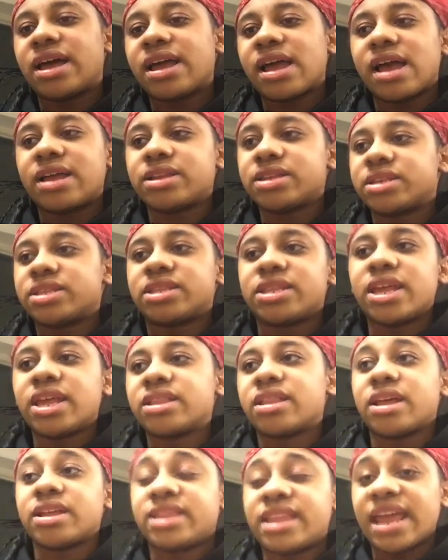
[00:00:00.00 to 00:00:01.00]
I just think,
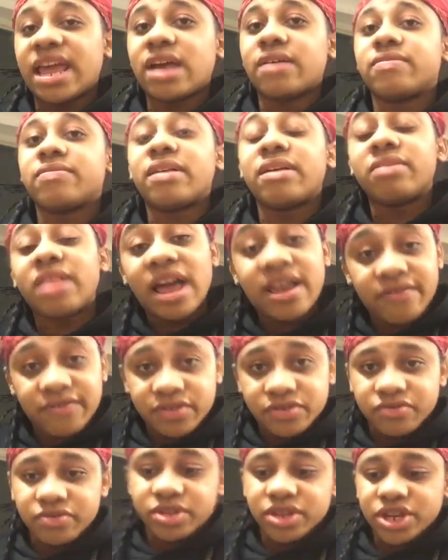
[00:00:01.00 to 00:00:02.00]
like, damn, life
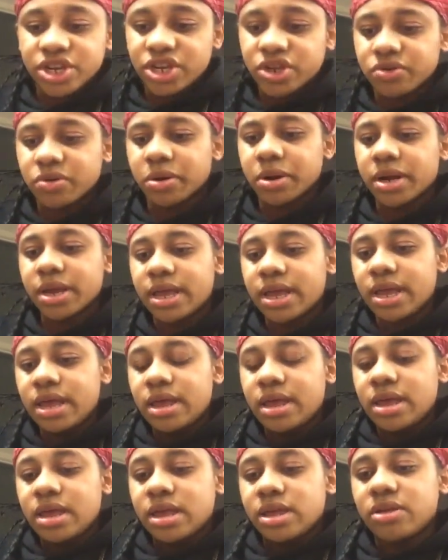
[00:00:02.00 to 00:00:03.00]
is really short.
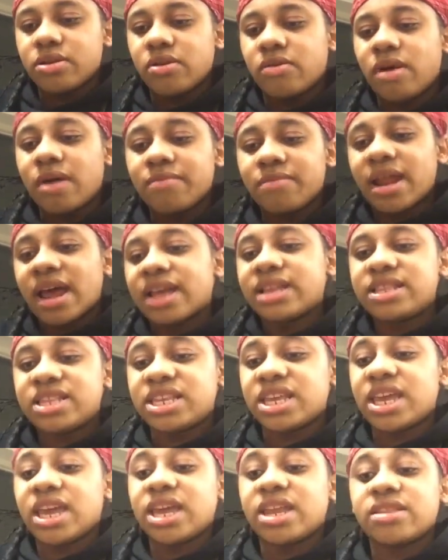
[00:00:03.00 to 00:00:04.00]
You know, I'm
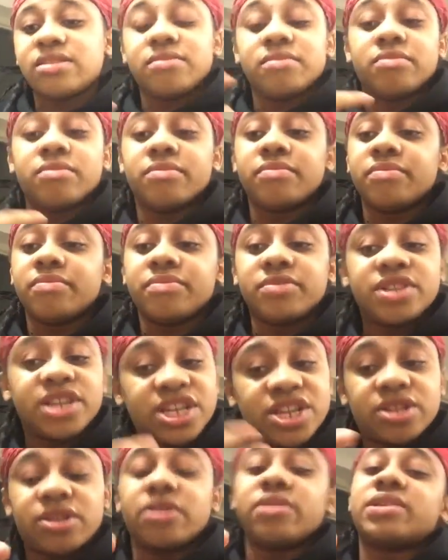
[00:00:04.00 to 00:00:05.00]
19,
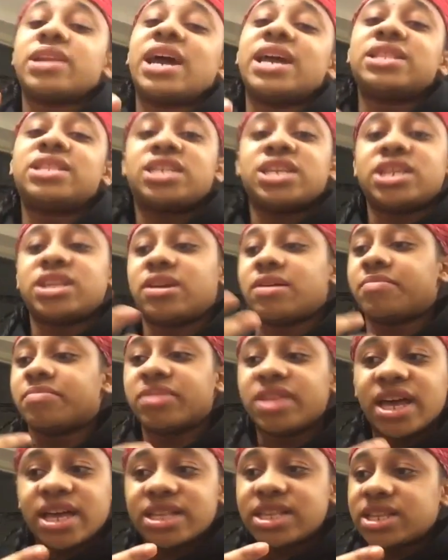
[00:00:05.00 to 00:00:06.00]
just turned 19. I'm
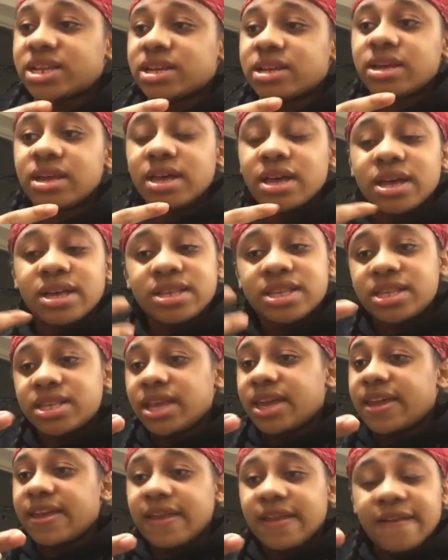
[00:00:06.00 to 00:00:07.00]
blessed to
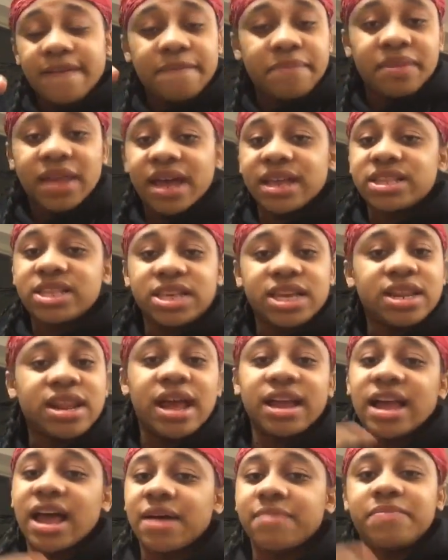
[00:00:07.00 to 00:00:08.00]
see 19.
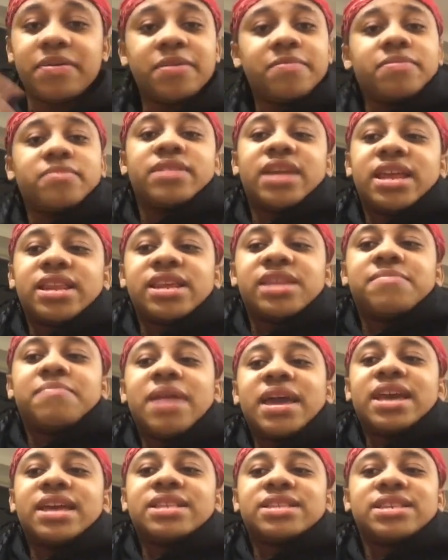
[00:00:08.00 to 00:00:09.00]
I got people that didn't
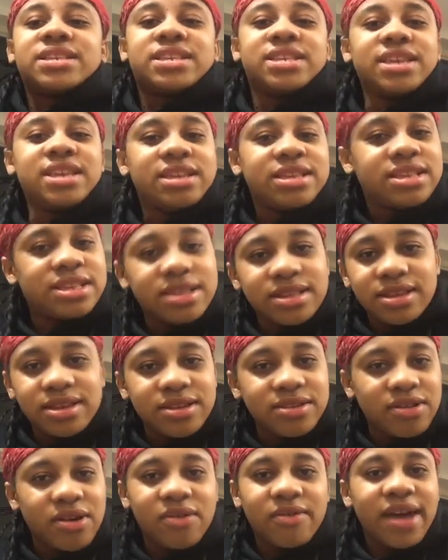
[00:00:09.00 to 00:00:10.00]
make it to see,
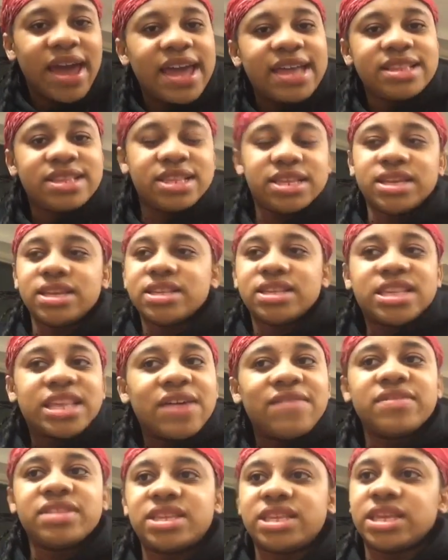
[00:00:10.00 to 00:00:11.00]
you know, 18,
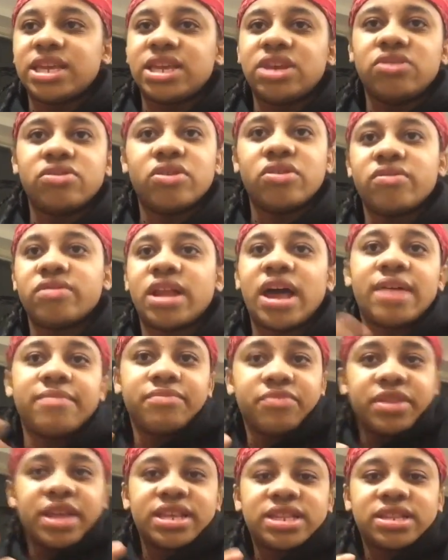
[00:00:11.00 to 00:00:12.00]
17, you know, and I'm
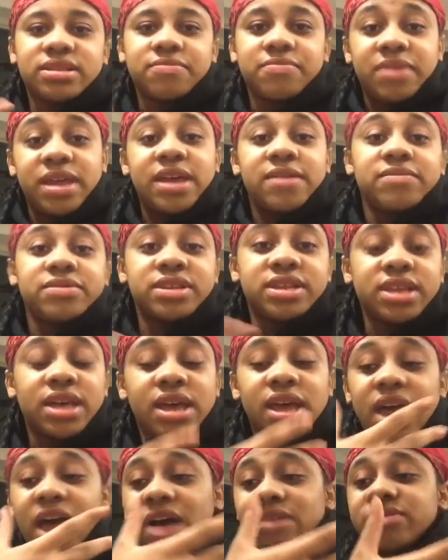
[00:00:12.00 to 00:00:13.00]
blessed to be able to,
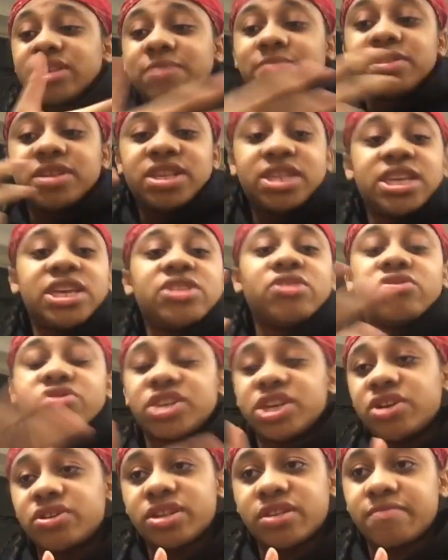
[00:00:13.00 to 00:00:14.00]
I was able to see those
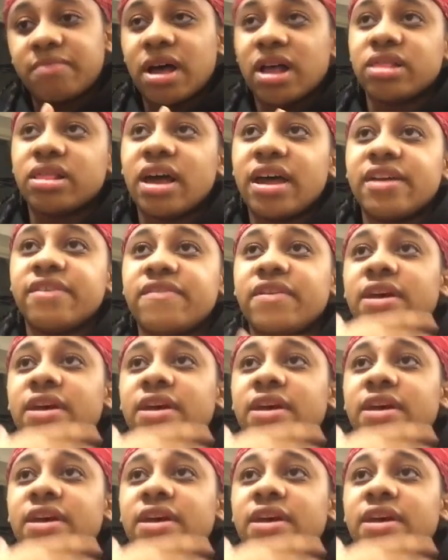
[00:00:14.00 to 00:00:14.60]
years of my life.